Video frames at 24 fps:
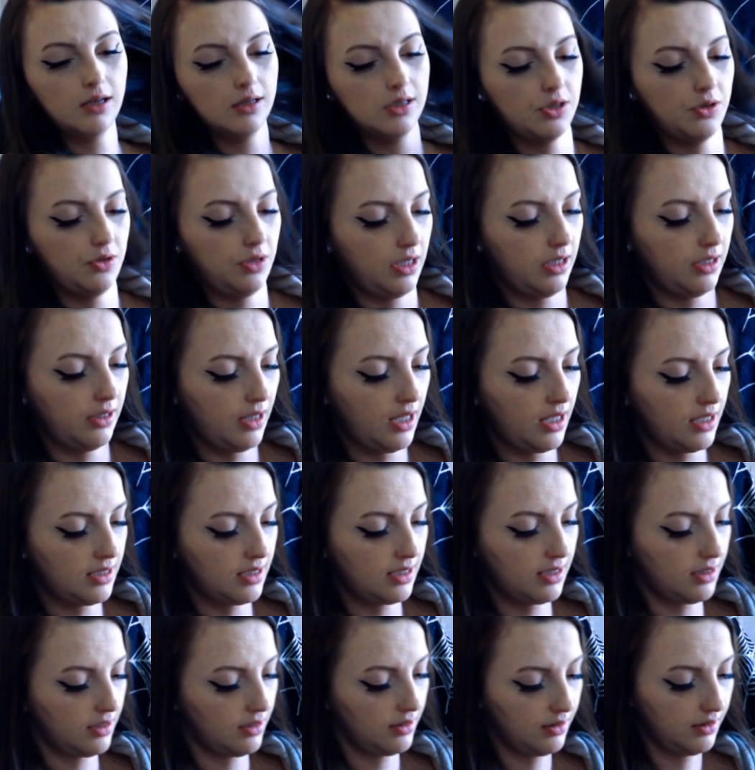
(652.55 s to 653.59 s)
So that
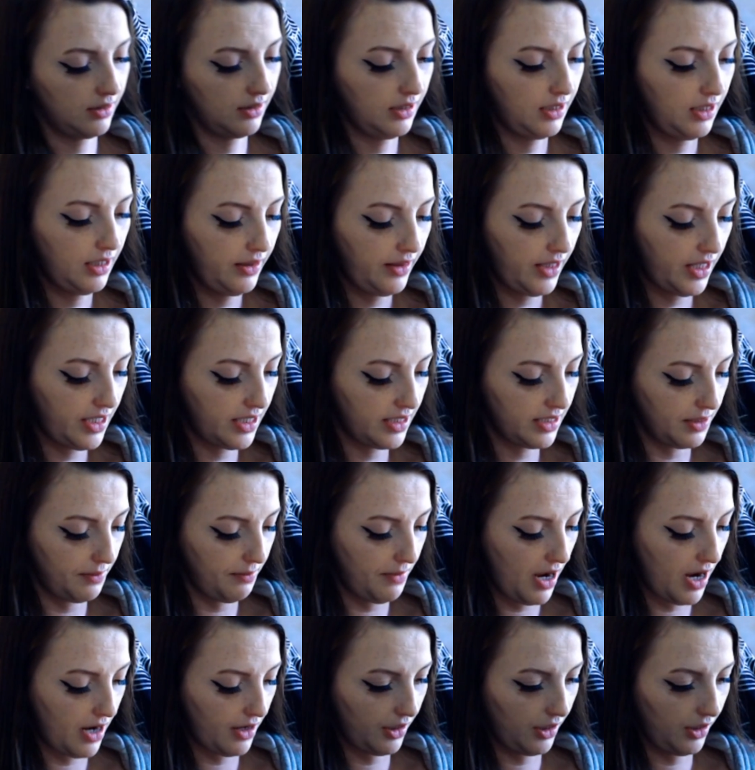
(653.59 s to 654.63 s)
doesn't
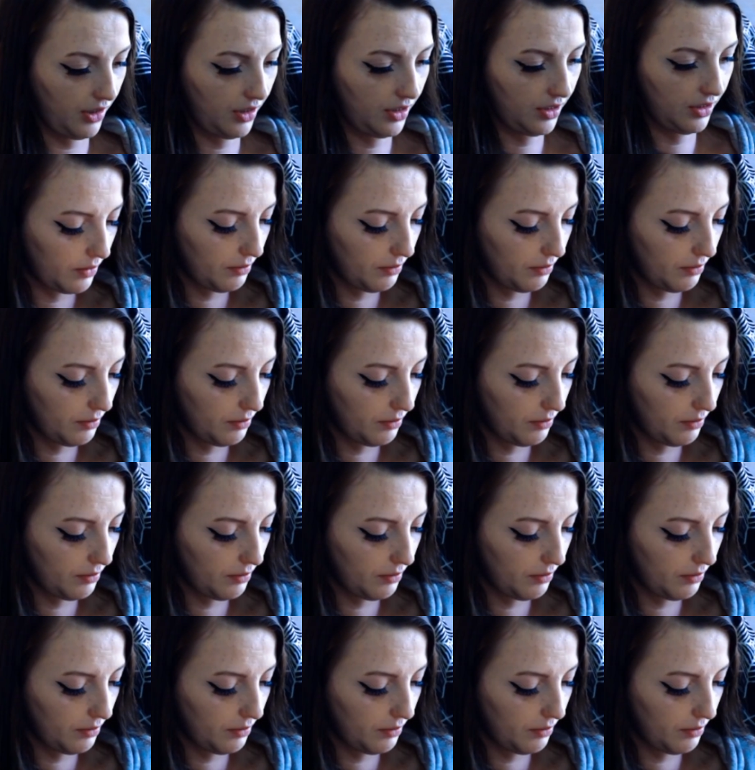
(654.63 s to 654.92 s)
matter.